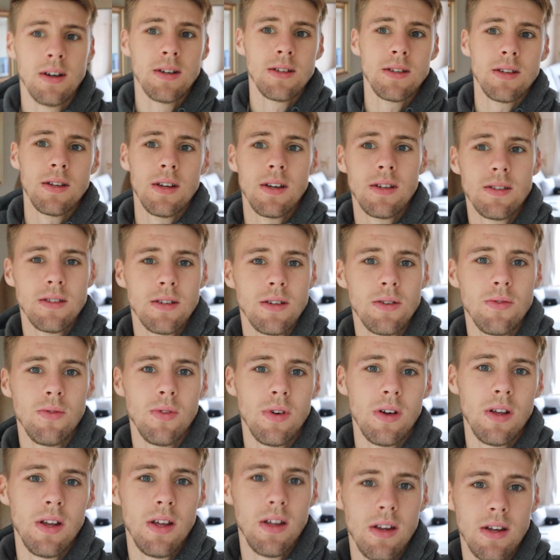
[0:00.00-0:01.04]
so that's it
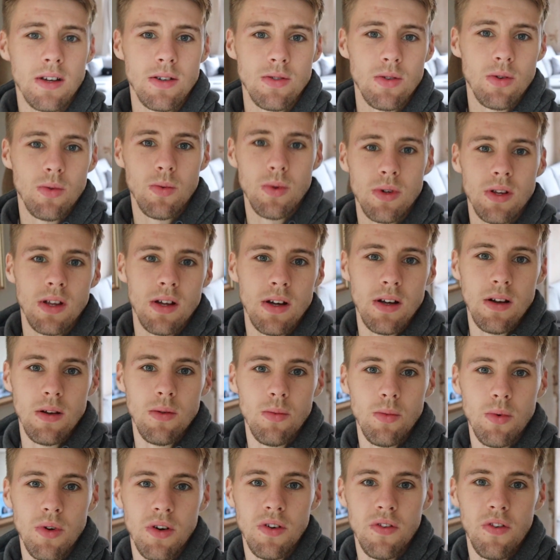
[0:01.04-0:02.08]
really, that's what we're
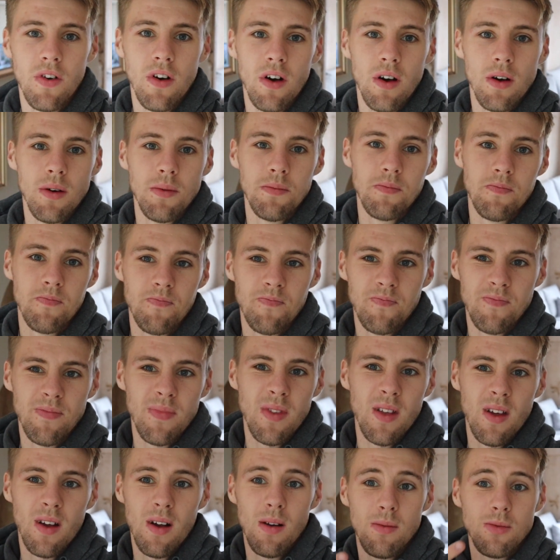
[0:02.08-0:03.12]
dealing with. I'm
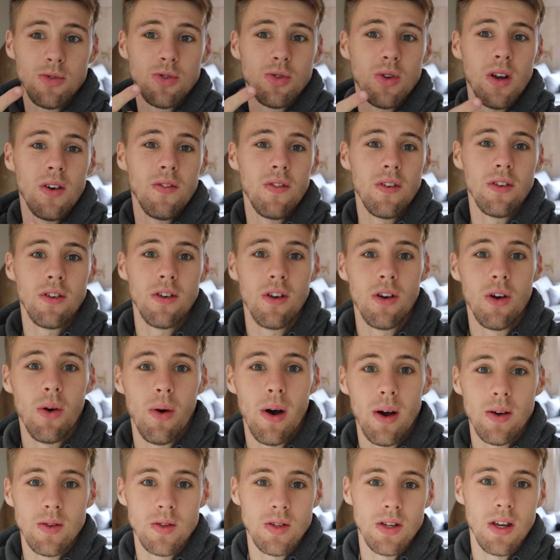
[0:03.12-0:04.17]
just going to have a go
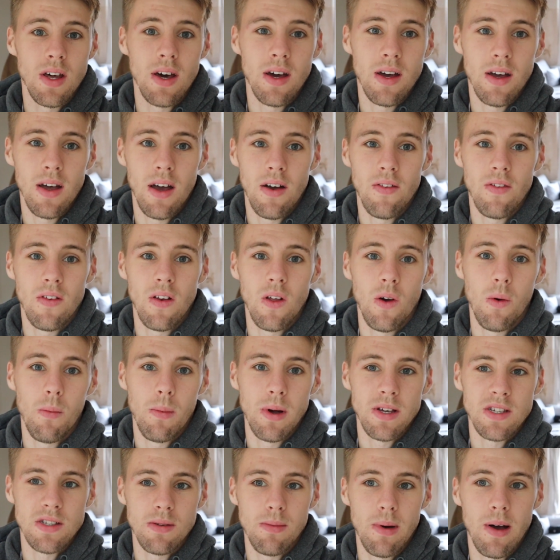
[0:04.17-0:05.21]
out today, have a little
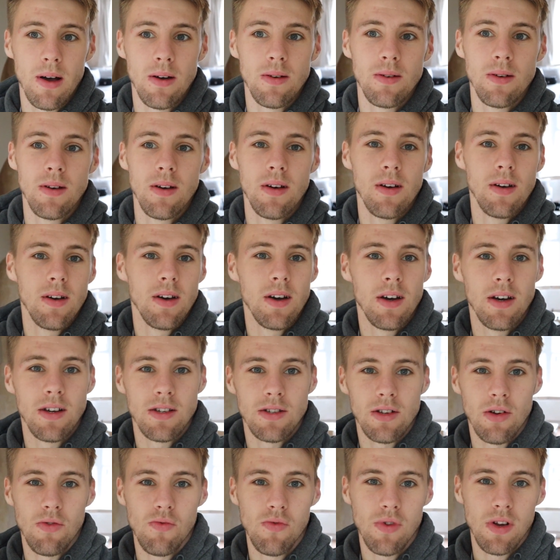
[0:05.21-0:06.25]
mess about.
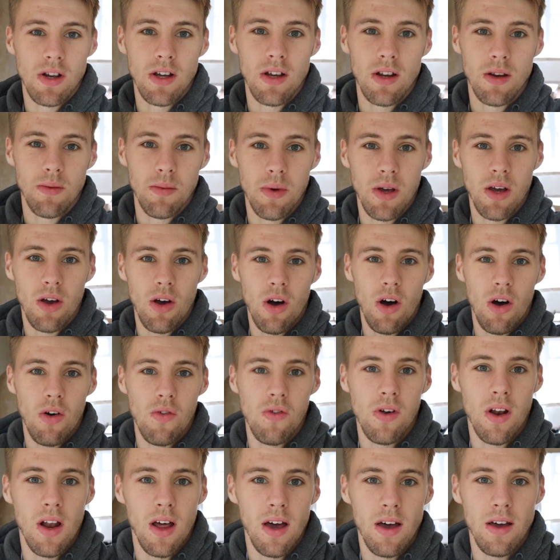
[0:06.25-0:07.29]
It's not really going to be car
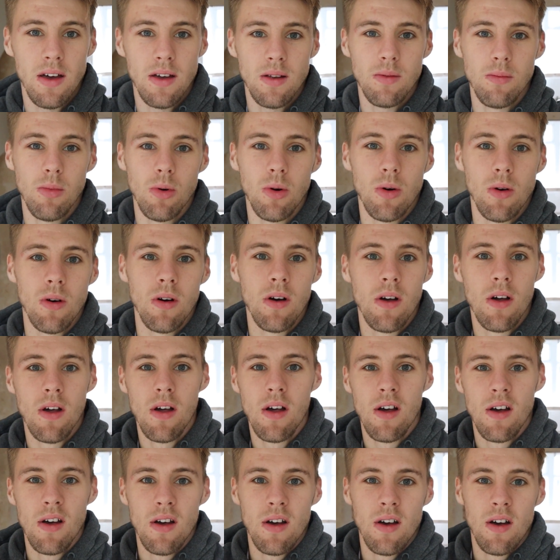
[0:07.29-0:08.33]
related, but
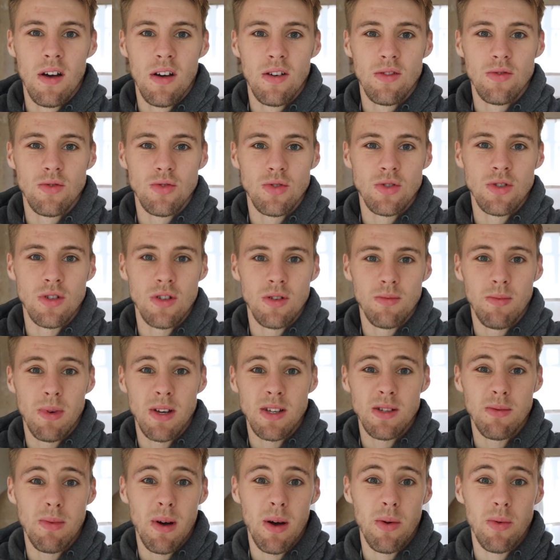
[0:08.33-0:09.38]
I'm just going to
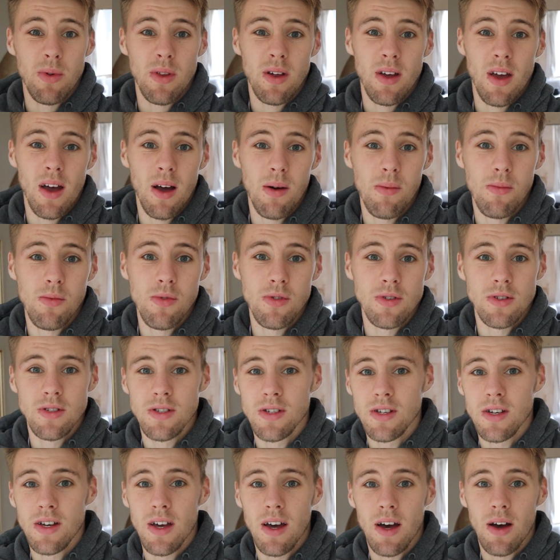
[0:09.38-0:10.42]
mess about with the camera and
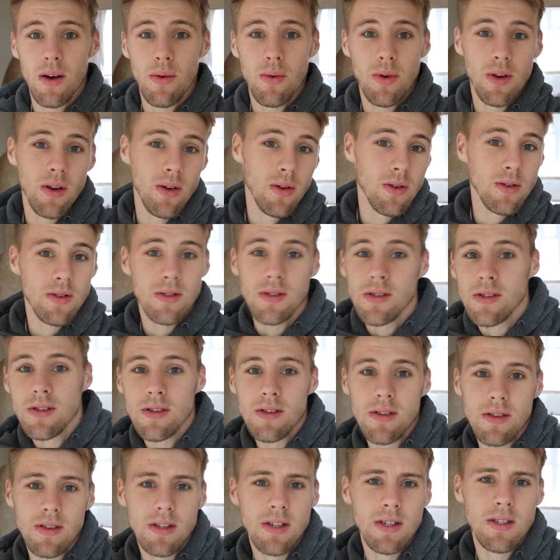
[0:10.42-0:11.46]
see how it looks.
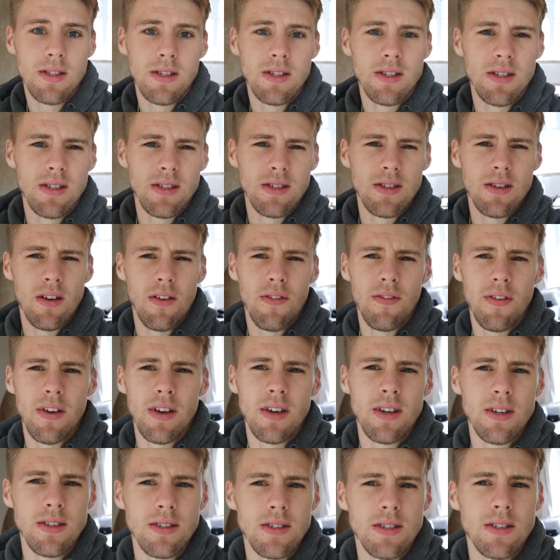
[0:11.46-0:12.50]
This is, I
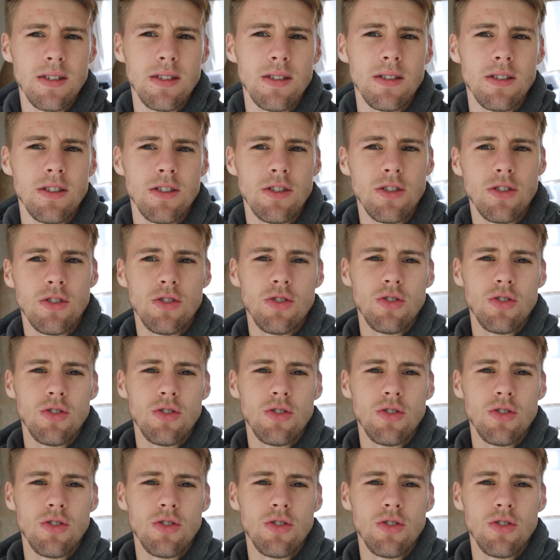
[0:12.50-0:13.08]
think it's in